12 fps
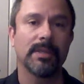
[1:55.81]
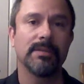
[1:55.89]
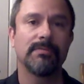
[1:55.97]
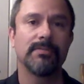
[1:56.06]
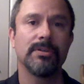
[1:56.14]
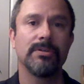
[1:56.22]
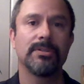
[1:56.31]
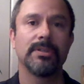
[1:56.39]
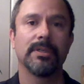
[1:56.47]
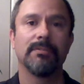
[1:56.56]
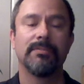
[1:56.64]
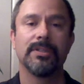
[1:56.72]

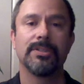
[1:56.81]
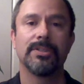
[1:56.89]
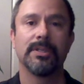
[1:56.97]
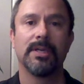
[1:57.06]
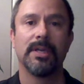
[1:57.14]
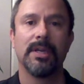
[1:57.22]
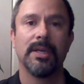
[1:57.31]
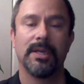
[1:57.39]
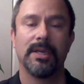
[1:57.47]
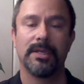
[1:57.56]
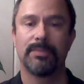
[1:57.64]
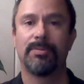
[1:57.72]
Diffusing of vision
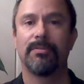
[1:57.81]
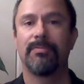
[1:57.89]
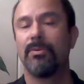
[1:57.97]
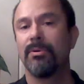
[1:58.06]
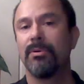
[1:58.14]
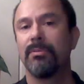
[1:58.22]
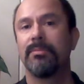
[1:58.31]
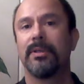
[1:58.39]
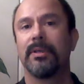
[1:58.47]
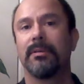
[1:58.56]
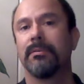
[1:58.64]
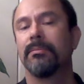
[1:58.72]
is performed
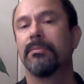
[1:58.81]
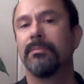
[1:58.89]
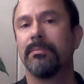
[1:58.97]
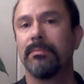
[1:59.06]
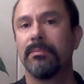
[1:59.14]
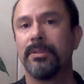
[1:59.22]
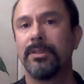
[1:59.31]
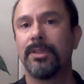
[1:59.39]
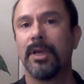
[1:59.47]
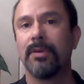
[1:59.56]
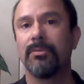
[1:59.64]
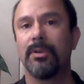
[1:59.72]

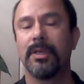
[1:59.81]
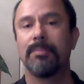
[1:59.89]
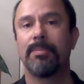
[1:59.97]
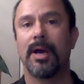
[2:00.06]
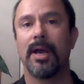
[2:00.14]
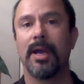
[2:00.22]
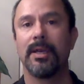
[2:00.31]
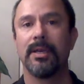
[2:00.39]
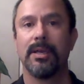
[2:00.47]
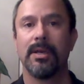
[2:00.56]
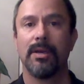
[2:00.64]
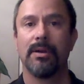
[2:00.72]
generally by
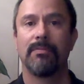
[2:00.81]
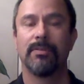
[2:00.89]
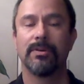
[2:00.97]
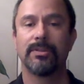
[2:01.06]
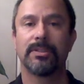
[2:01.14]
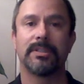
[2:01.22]
first